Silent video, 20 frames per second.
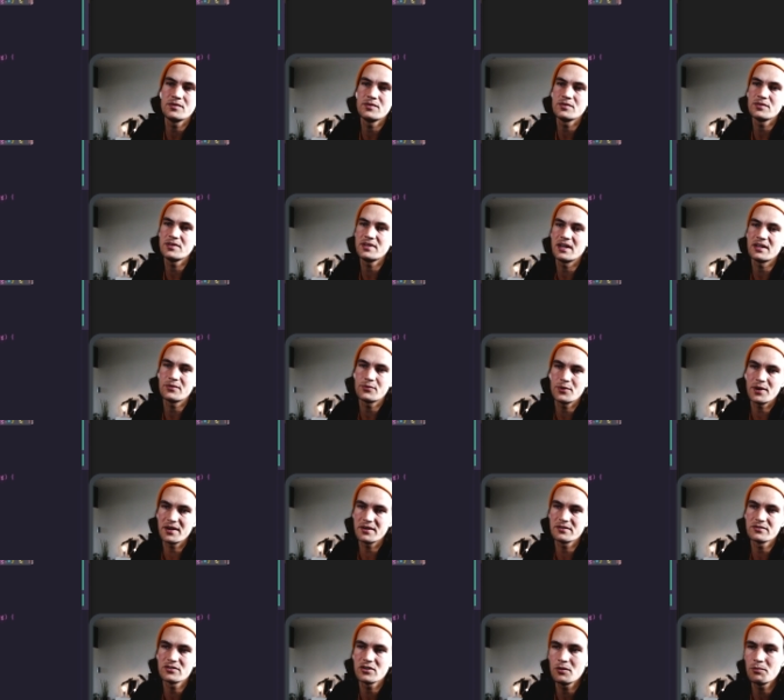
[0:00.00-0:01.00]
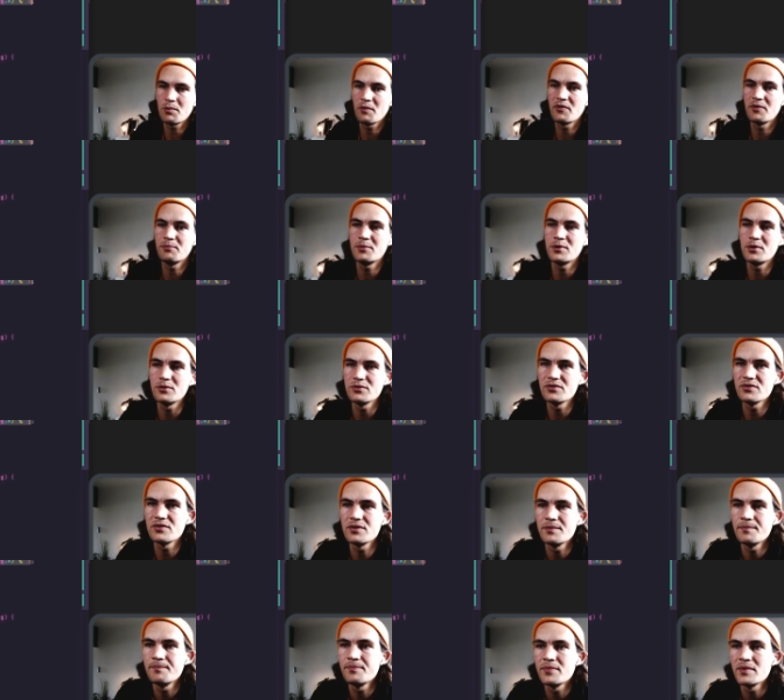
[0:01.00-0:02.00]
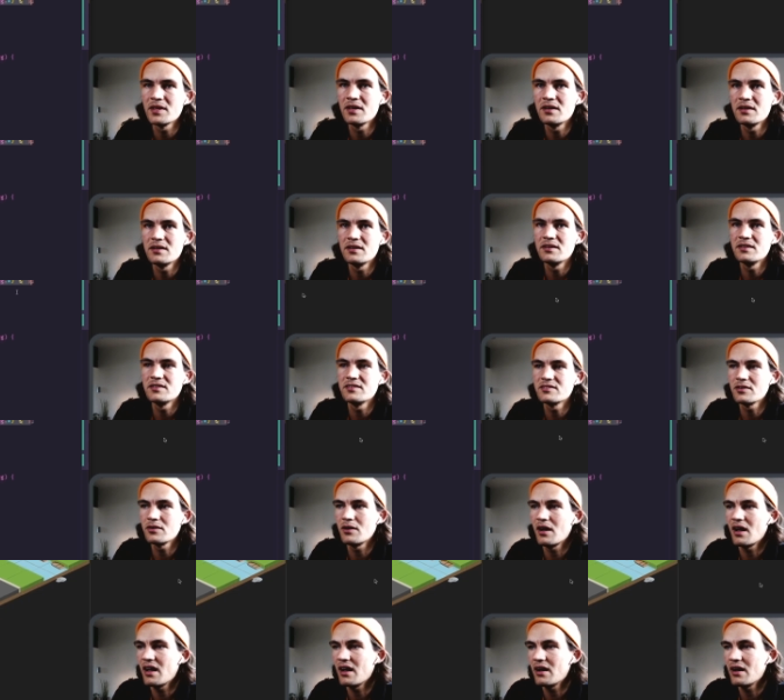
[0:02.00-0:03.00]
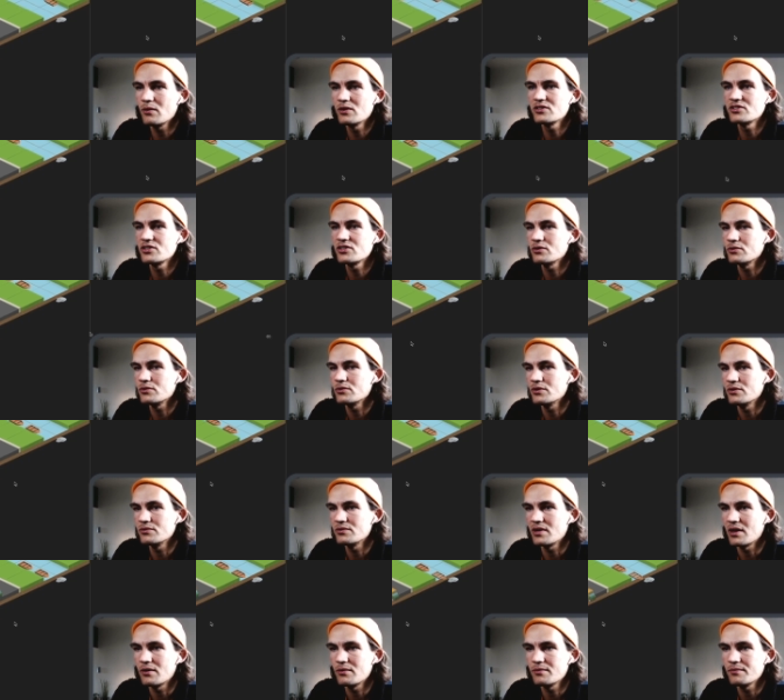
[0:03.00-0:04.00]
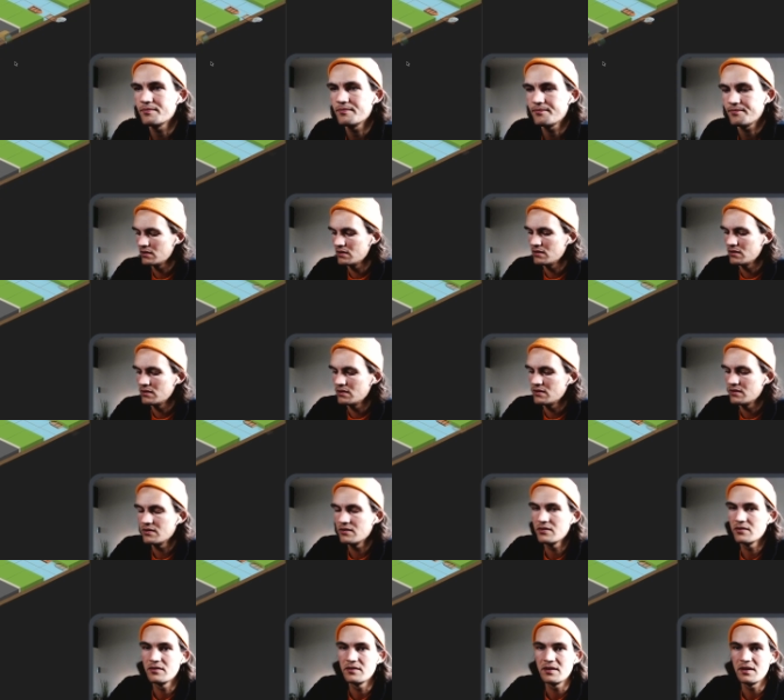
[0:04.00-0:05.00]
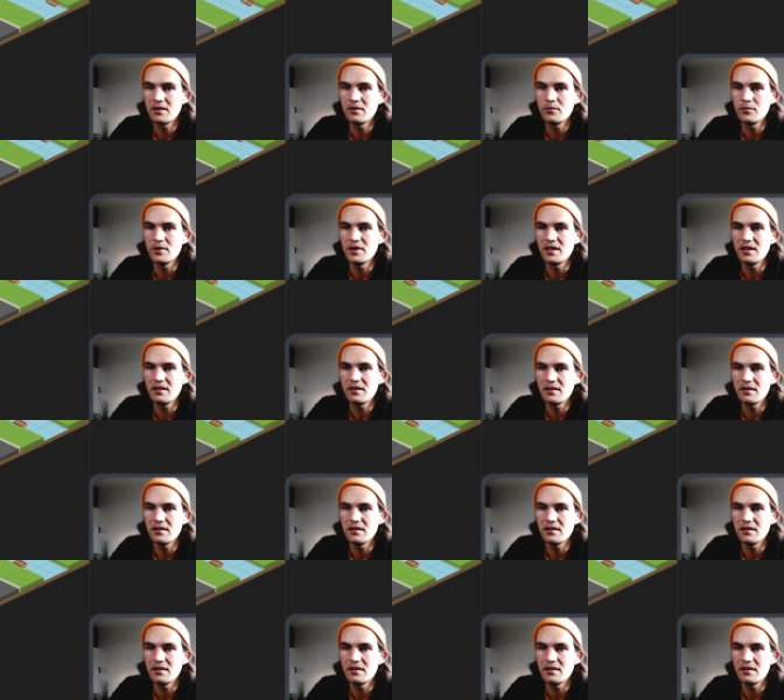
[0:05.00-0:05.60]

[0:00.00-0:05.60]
get right on top of the boat. So I will show you now. So now we